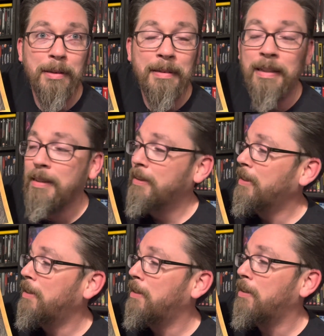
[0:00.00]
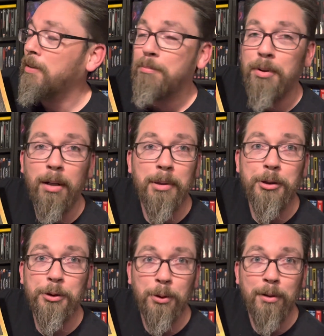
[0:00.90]
this. Probably a
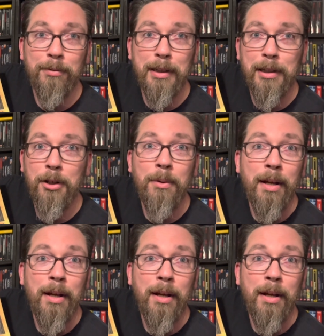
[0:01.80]
short video.